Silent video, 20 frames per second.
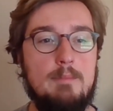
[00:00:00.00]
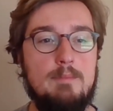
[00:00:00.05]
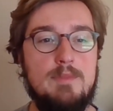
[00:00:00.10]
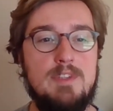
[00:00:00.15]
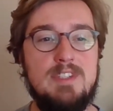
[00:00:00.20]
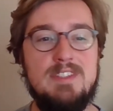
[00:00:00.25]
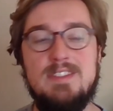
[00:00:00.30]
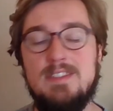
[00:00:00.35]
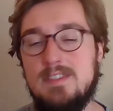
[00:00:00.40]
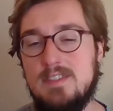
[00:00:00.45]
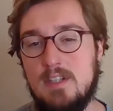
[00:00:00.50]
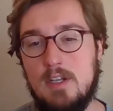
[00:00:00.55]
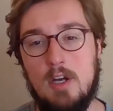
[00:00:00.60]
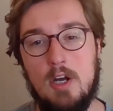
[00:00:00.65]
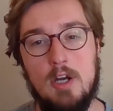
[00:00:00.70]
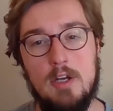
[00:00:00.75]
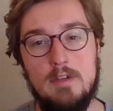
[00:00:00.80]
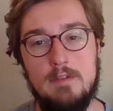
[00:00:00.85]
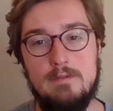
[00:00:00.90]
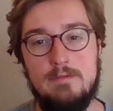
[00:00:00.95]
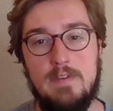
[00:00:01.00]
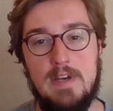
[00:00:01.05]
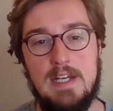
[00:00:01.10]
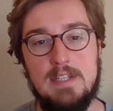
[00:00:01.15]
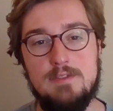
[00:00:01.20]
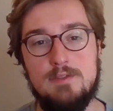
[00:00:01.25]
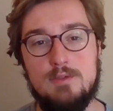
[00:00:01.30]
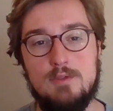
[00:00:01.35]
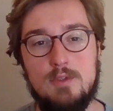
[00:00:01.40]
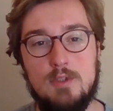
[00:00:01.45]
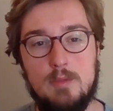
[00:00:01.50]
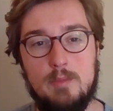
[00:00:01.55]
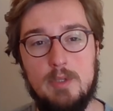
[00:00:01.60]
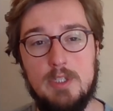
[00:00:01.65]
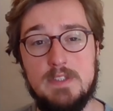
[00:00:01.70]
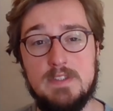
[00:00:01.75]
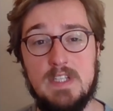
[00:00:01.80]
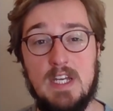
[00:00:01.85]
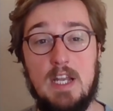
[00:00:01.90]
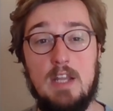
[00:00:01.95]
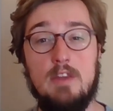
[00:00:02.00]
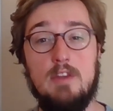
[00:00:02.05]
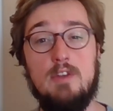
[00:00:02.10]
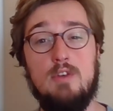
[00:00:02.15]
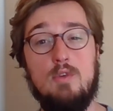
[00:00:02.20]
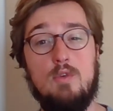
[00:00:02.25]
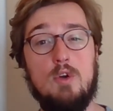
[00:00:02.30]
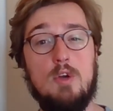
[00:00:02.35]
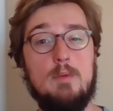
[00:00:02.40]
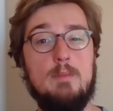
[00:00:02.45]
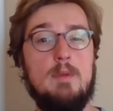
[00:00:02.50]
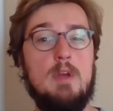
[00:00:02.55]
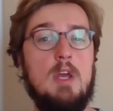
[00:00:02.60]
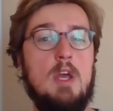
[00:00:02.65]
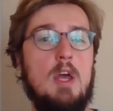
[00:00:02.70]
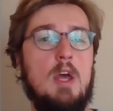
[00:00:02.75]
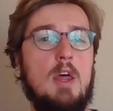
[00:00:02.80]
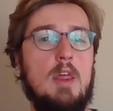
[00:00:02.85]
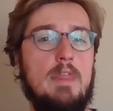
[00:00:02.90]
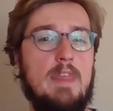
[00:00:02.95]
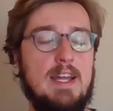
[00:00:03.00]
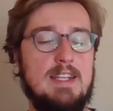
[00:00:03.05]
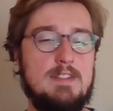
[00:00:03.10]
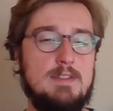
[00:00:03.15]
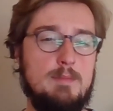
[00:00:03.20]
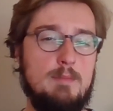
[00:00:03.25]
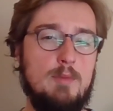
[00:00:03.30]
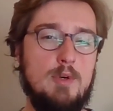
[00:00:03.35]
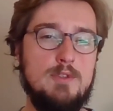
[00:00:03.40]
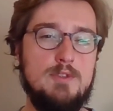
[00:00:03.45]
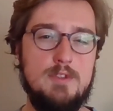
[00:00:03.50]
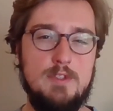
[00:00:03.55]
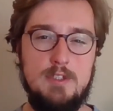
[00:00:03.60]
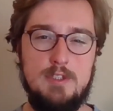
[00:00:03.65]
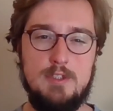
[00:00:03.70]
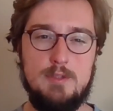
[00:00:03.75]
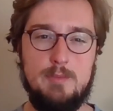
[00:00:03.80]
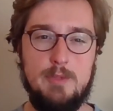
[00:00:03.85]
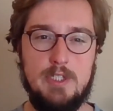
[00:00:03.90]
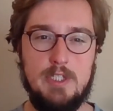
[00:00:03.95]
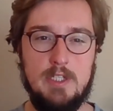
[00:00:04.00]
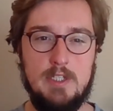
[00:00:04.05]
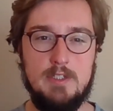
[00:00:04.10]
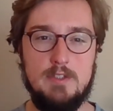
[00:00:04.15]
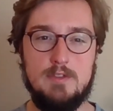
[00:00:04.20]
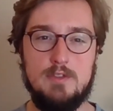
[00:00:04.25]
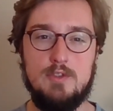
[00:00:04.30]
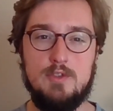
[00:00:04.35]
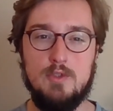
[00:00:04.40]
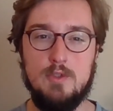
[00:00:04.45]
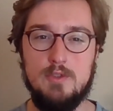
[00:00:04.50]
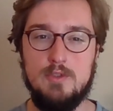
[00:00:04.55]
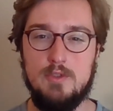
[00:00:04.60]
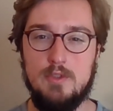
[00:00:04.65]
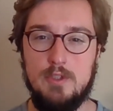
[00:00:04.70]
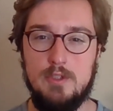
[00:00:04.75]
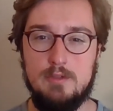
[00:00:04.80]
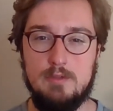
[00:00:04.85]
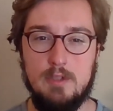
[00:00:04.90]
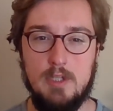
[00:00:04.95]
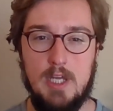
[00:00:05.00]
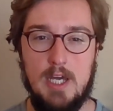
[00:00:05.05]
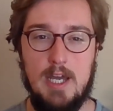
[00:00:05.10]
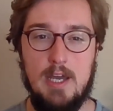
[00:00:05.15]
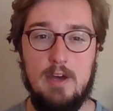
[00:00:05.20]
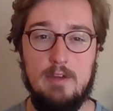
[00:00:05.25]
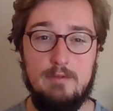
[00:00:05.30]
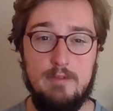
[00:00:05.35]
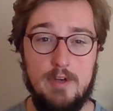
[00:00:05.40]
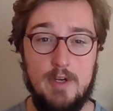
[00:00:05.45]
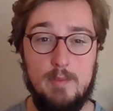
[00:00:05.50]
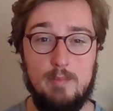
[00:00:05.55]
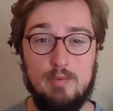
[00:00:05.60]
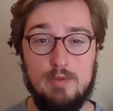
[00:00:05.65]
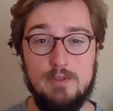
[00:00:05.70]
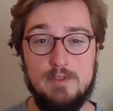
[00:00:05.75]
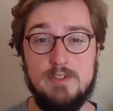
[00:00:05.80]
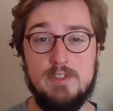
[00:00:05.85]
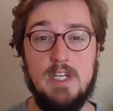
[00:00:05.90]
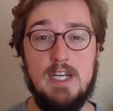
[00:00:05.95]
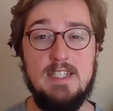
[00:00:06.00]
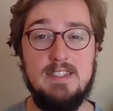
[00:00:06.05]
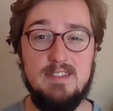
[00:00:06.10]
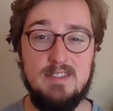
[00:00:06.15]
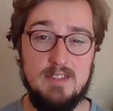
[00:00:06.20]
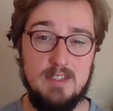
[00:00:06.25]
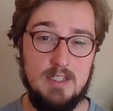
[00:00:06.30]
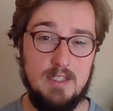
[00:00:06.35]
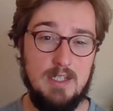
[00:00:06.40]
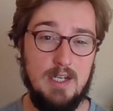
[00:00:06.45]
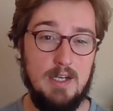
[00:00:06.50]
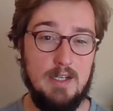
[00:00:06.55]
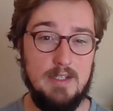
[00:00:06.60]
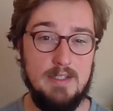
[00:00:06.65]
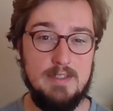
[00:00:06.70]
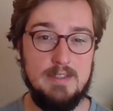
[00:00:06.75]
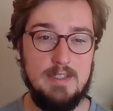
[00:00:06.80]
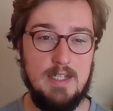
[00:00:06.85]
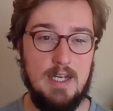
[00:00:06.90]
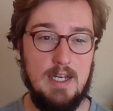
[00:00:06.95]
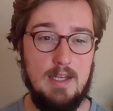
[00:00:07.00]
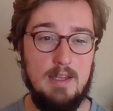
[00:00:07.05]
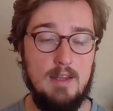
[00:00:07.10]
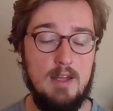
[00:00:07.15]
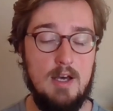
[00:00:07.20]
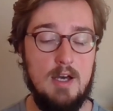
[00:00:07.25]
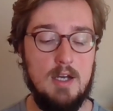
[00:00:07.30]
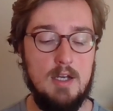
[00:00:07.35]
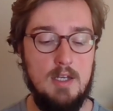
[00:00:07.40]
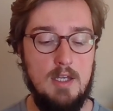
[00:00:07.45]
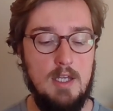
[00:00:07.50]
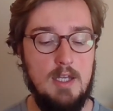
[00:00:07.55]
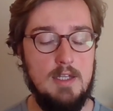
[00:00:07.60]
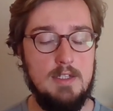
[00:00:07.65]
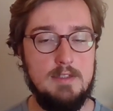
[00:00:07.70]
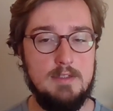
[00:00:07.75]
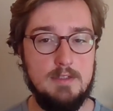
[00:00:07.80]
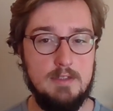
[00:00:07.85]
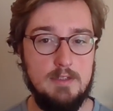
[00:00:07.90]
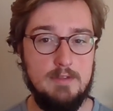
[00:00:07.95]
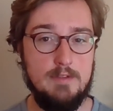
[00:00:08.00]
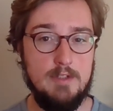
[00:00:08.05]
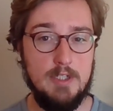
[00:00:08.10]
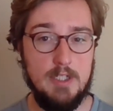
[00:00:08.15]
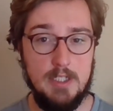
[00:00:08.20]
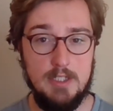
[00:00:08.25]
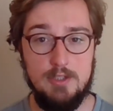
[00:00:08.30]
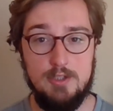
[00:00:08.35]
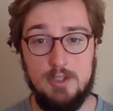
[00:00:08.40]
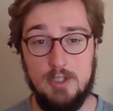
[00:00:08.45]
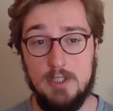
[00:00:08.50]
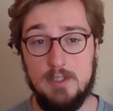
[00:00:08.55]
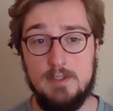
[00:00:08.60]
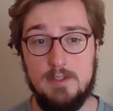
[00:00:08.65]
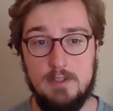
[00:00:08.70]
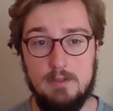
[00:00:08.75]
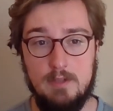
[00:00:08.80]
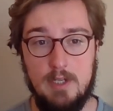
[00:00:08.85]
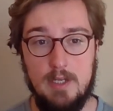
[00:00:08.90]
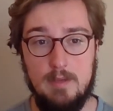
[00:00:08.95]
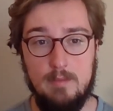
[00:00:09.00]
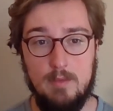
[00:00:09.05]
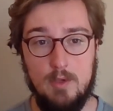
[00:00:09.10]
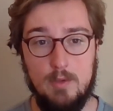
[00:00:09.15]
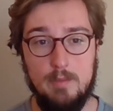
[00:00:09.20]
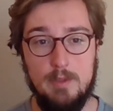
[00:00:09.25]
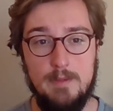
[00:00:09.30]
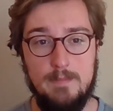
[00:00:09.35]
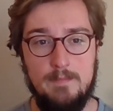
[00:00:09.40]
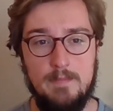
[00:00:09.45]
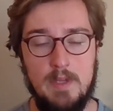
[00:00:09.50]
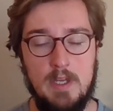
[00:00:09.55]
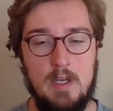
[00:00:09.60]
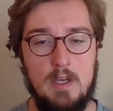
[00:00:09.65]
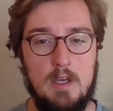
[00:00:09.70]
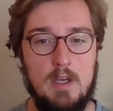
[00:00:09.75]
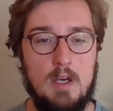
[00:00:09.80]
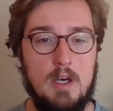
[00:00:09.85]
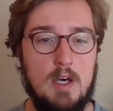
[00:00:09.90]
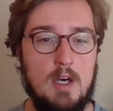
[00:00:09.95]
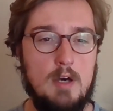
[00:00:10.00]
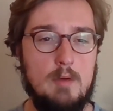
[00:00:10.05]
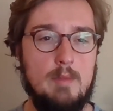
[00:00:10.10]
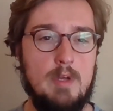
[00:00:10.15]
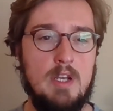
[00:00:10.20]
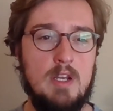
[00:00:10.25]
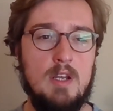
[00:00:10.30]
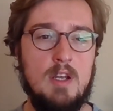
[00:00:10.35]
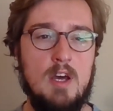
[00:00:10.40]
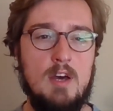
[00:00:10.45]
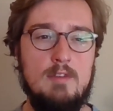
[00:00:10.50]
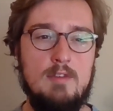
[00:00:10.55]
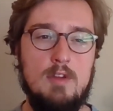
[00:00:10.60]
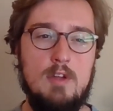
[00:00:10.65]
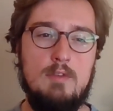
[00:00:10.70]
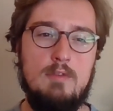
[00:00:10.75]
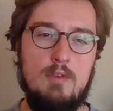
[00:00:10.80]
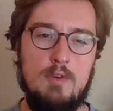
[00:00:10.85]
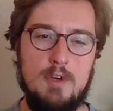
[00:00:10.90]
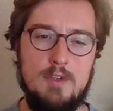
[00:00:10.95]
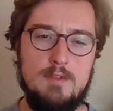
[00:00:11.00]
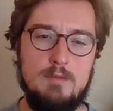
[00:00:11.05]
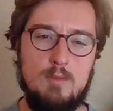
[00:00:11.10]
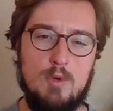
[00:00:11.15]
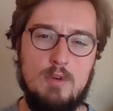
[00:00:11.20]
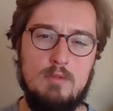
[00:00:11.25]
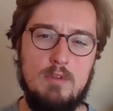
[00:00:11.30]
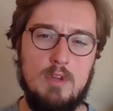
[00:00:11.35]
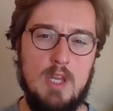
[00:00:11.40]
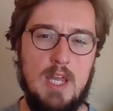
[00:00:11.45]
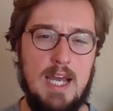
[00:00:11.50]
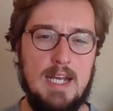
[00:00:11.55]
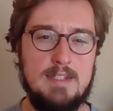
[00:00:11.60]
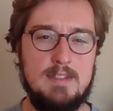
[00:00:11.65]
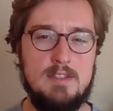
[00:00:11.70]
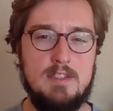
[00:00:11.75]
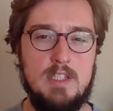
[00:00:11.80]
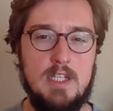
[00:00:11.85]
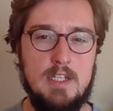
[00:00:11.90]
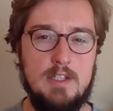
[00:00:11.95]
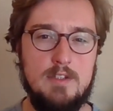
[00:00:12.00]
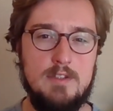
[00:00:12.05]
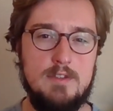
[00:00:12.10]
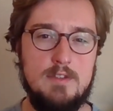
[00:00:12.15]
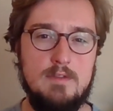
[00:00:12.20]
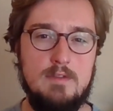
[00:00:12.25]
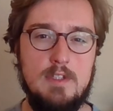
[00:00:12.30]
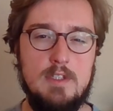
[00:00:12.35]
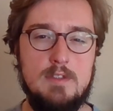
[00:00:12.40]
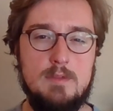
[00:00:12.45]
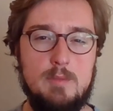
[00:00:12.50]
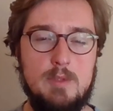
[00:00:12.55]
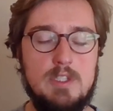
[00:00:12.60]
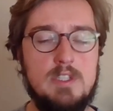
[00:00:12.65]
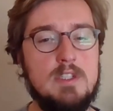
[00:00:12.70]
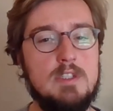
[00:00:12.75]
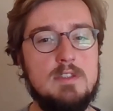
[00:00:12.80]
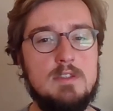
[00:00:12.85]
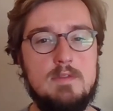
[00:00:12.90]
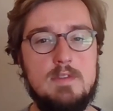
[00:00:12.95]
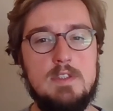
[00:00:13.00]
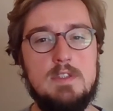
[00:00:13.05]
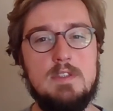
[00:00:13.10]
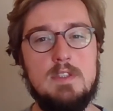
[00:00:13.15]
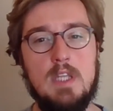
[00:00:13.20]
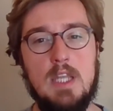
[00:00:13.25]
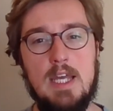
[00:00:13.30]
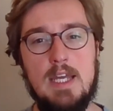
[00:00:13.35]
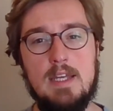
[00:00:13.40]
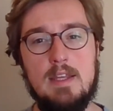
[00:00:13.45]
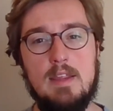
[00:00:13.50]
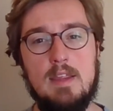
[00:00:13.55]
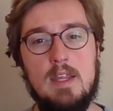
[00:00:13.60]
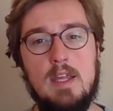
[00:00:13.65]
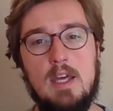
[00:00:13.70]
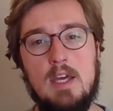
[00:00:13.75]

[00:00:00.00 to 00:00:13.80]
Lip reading: This isn't a hard and fast rule, but it's kind of the norm. That's mostly just because short stories rely on very precise cutting dialogue delivered at just the right moment. And a novel affords more relaxed standards of this because of its length.